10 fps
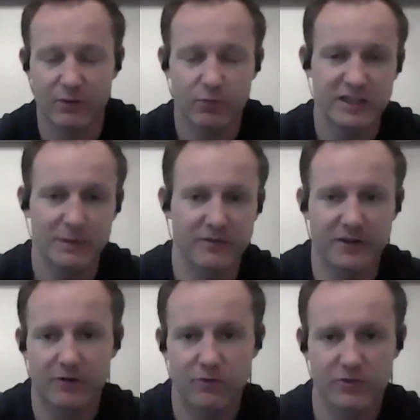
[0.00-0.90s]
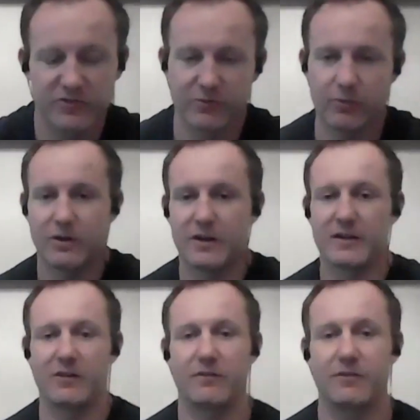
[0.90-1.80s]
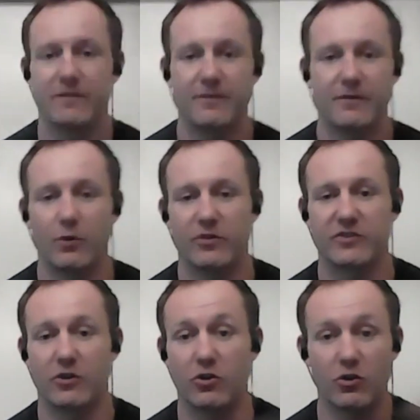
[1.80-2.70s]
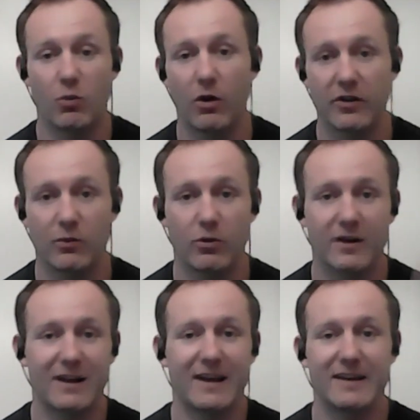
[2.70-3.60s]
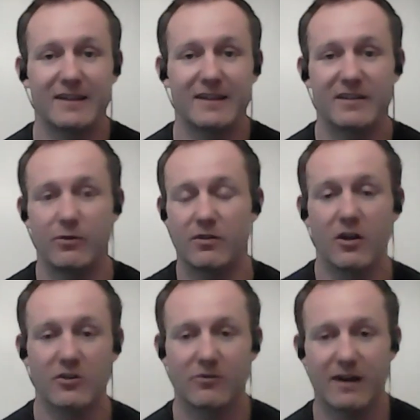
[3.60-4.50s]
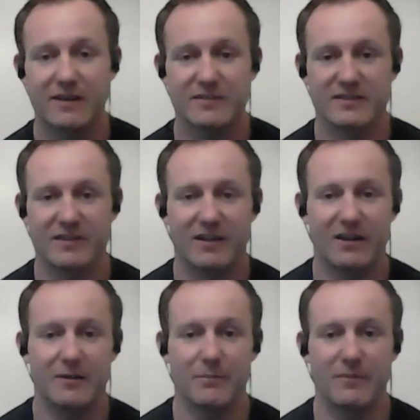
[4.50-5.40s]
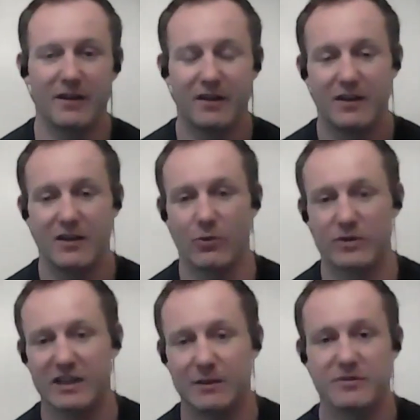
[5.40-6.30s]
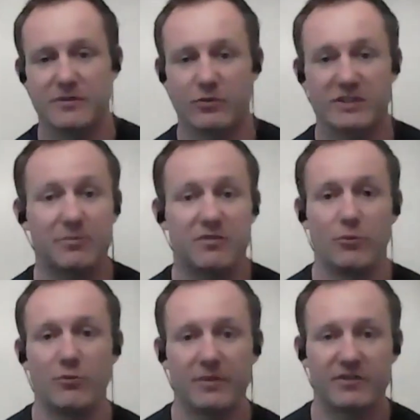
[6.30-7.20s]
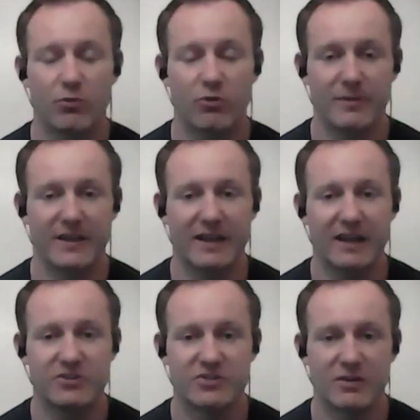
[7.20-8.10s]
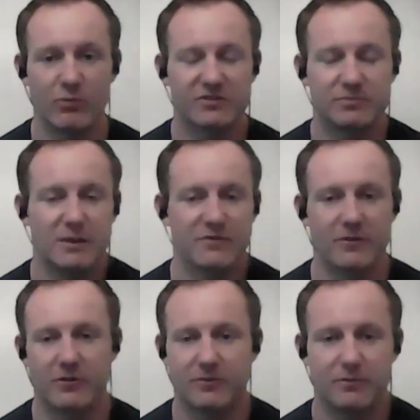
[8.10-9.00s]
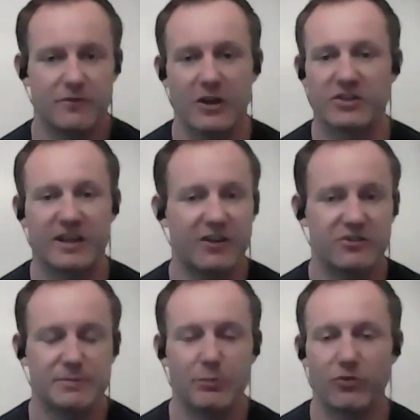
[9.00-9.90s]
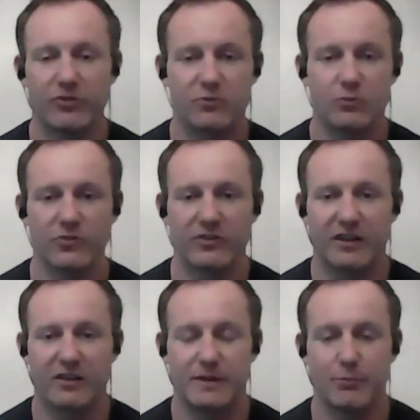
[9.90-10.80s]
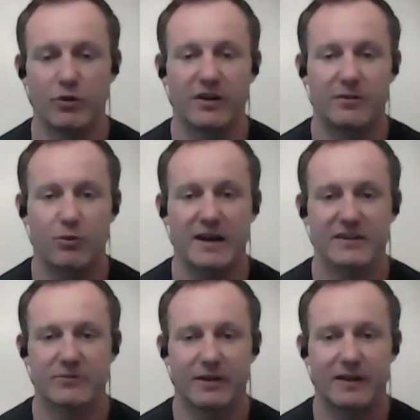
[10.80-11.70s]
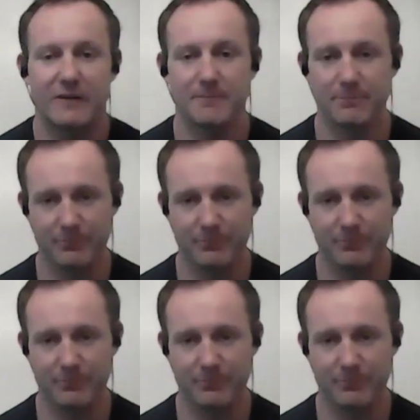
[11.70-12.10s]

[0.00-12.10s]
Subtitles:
Like, what types of intervals do we want? Focus on good quality work at high intensity with longer rests. What types of movements do we want to be engaging in? What are some tips for educators, people in schools that they could be putting into practice right now?